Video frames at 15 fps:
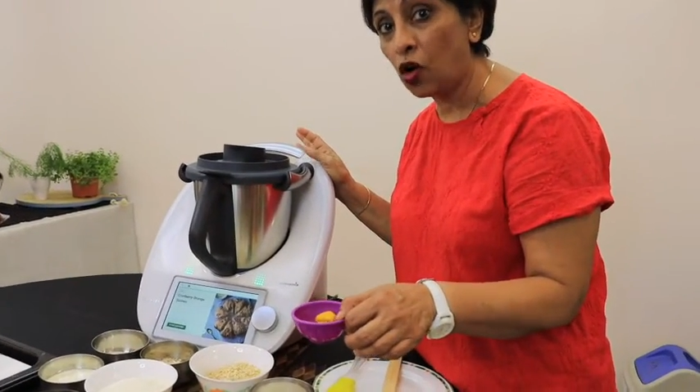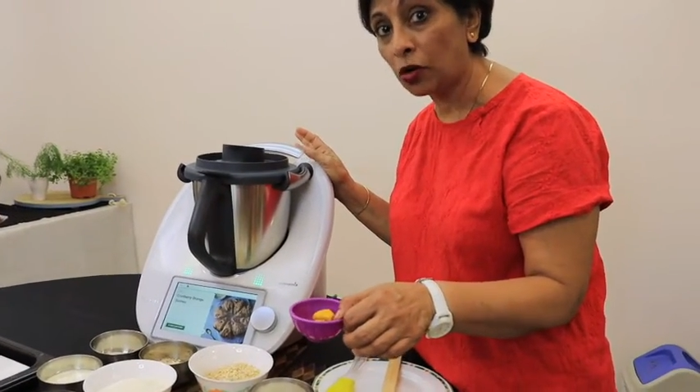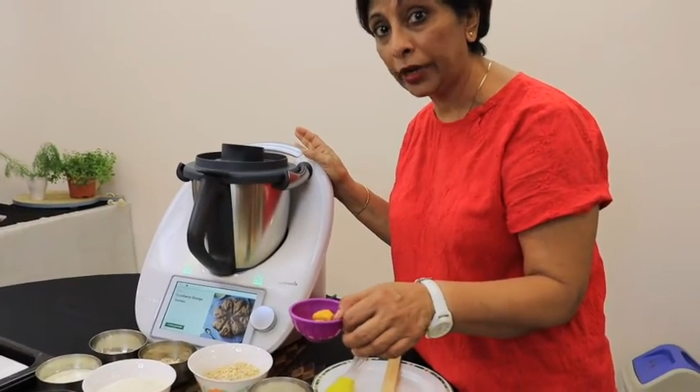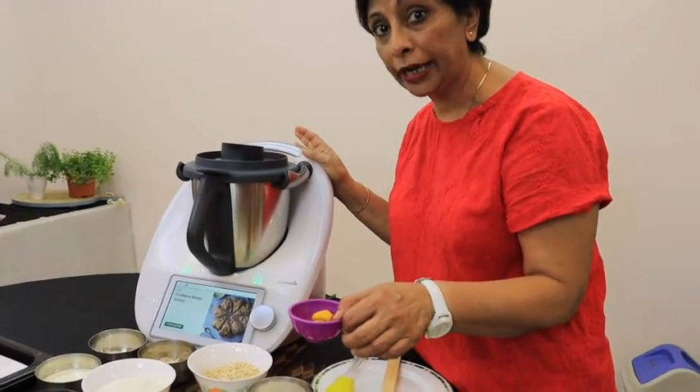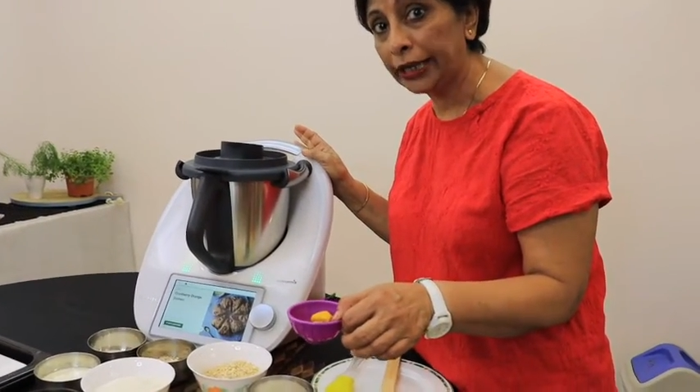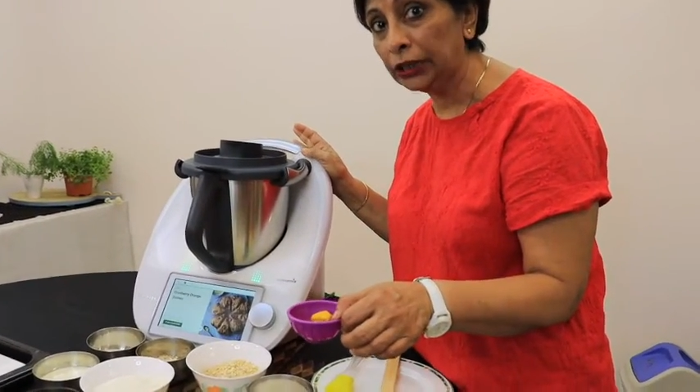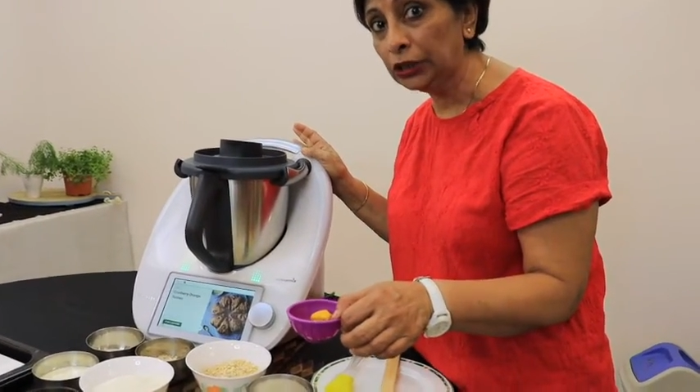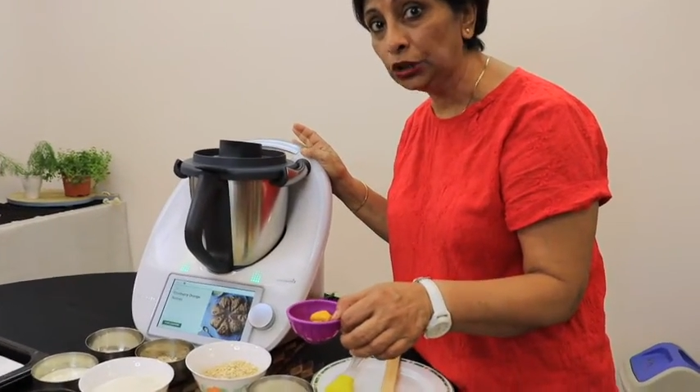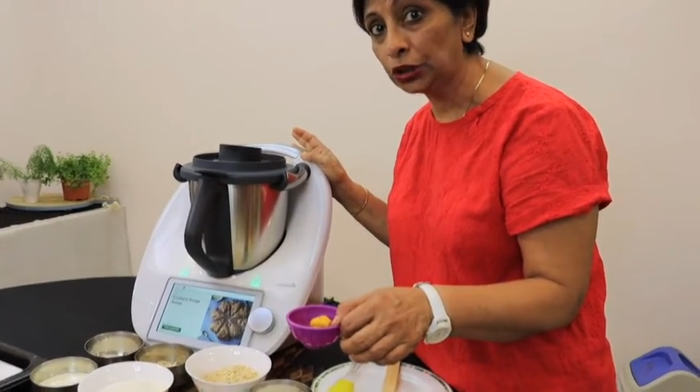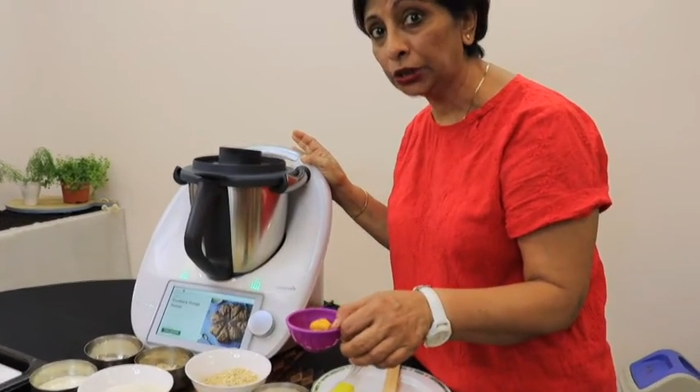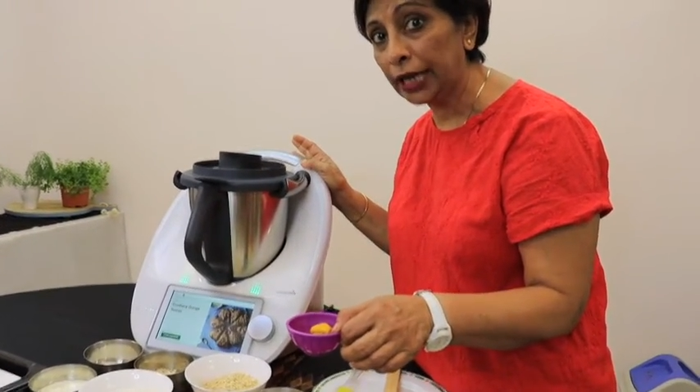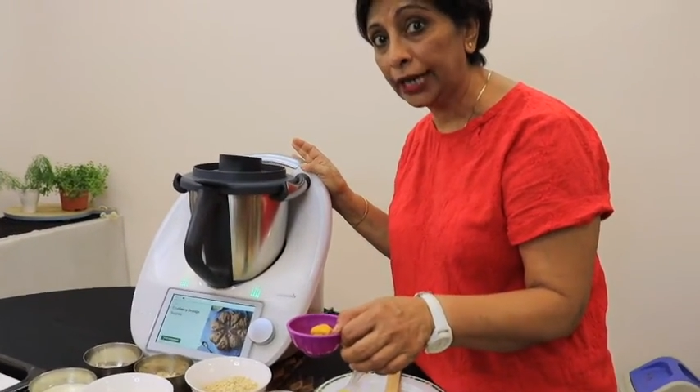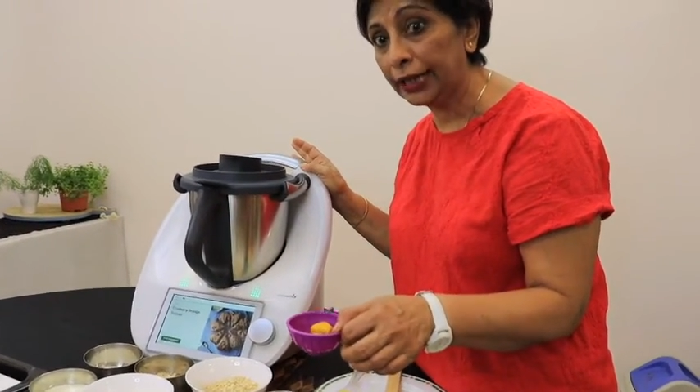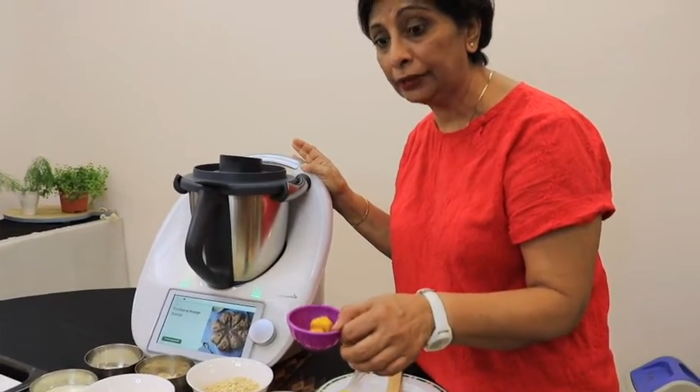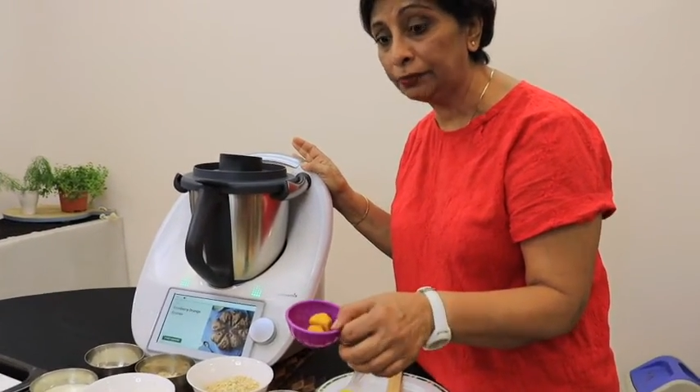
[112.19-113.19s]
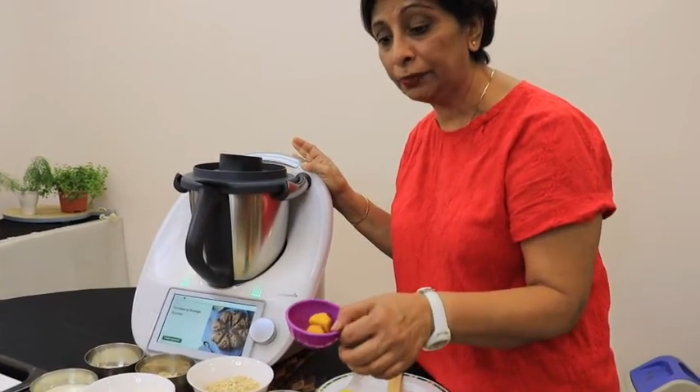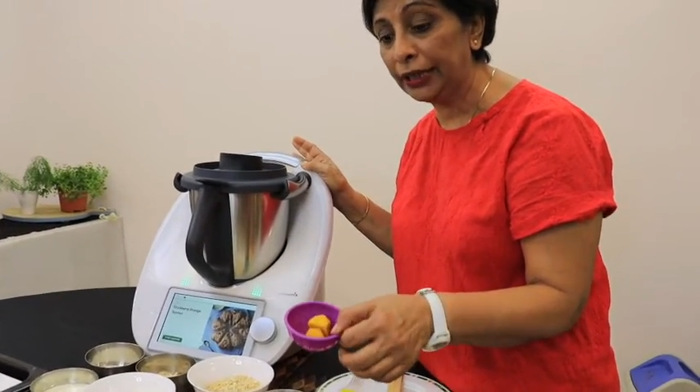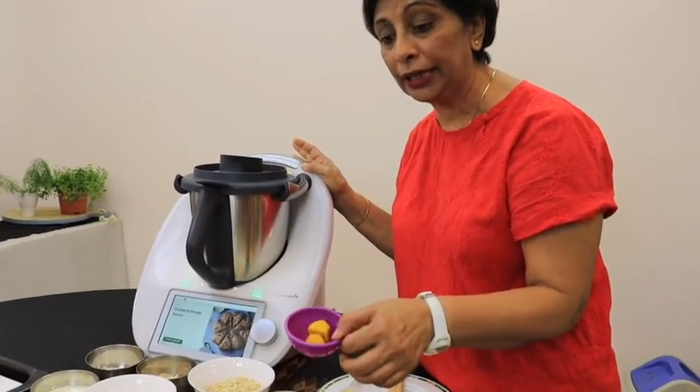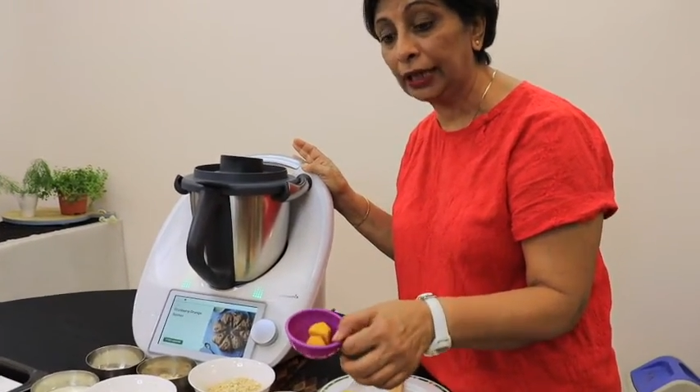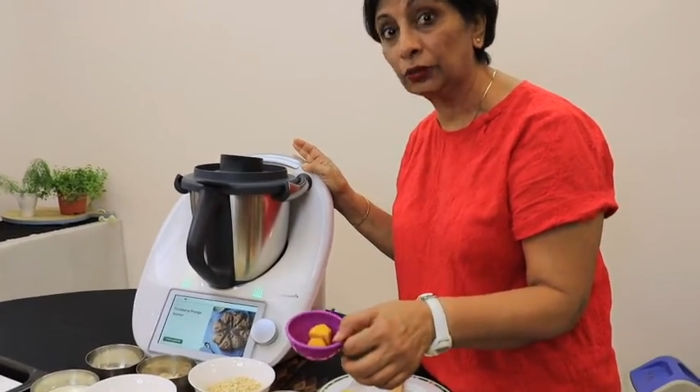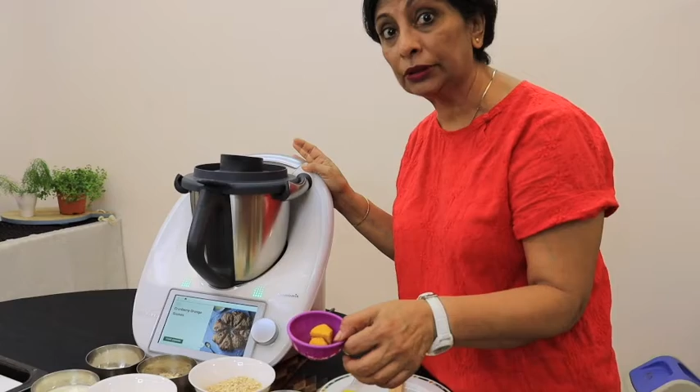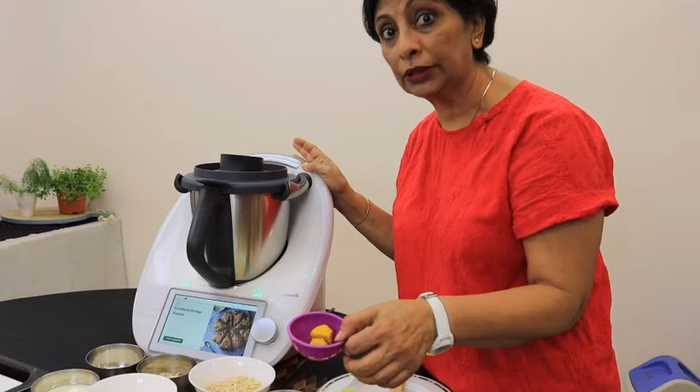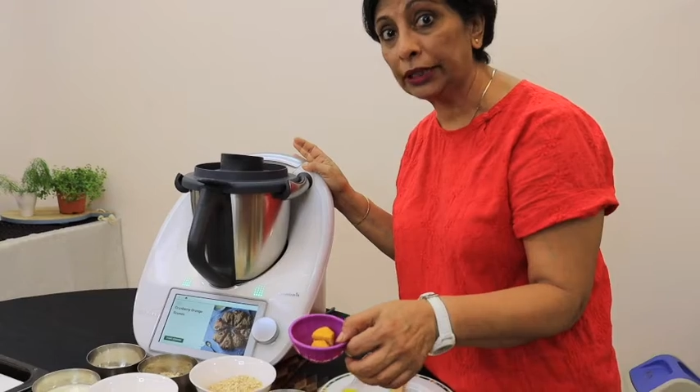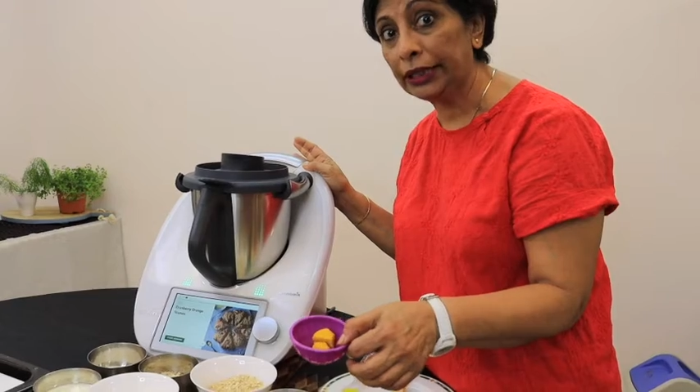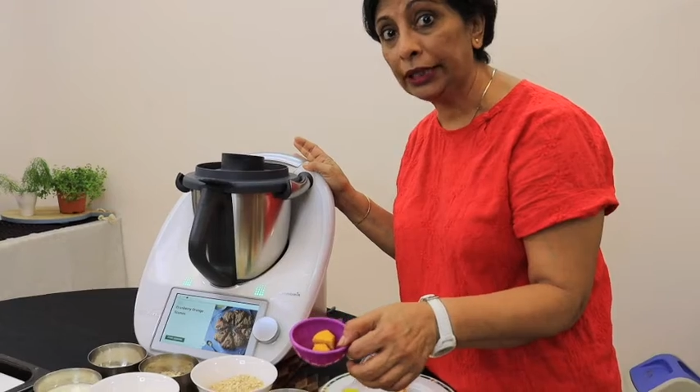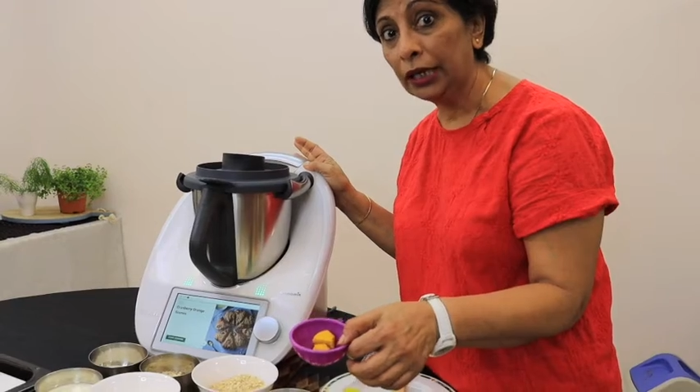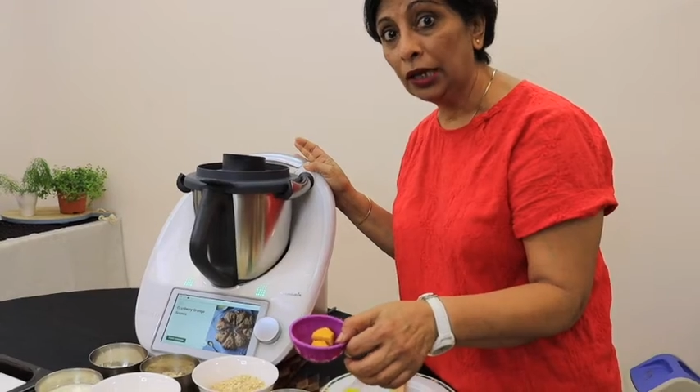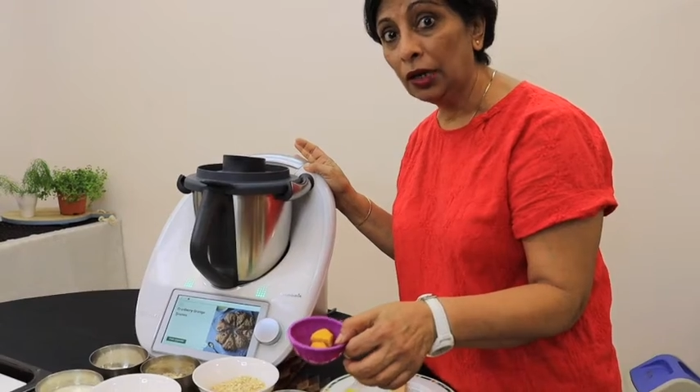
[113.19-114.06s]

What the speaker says: orange and peel out the